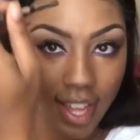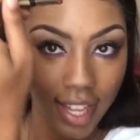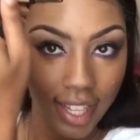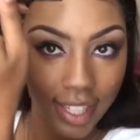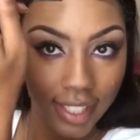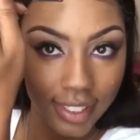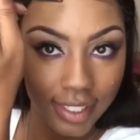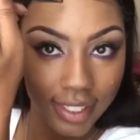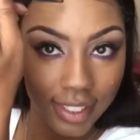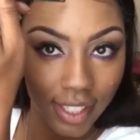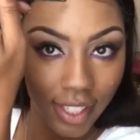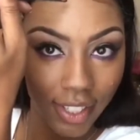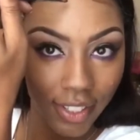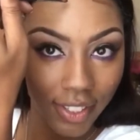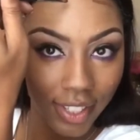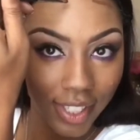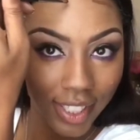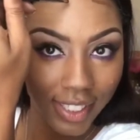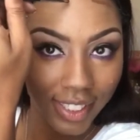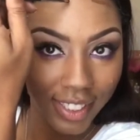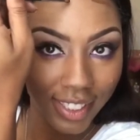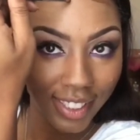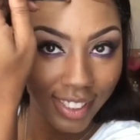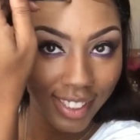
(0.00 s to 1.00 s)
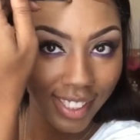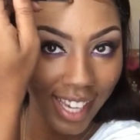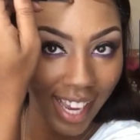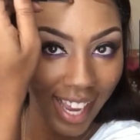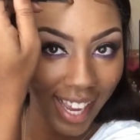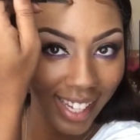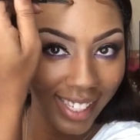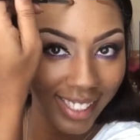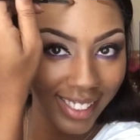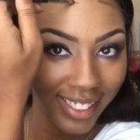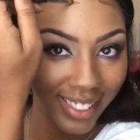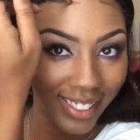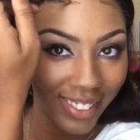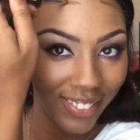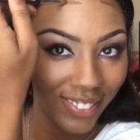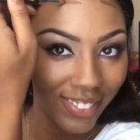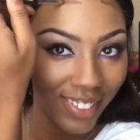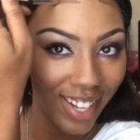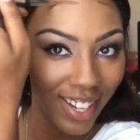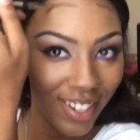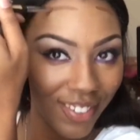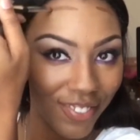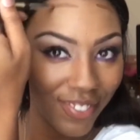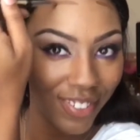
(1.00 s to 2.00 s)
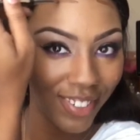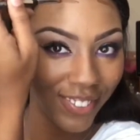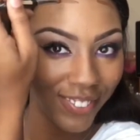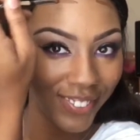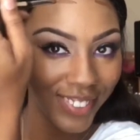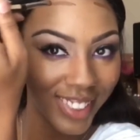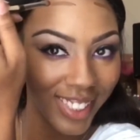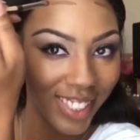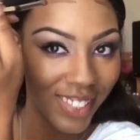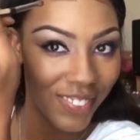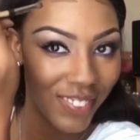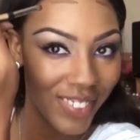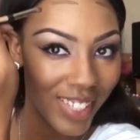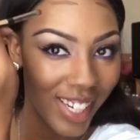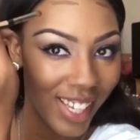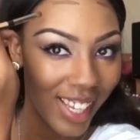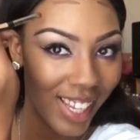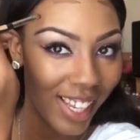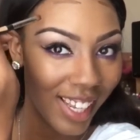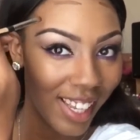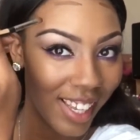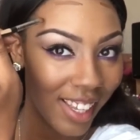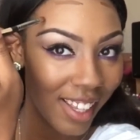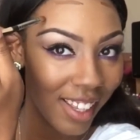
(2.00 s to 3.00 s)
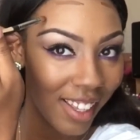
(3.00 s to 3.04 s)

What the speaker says: and so this takes away from some of that.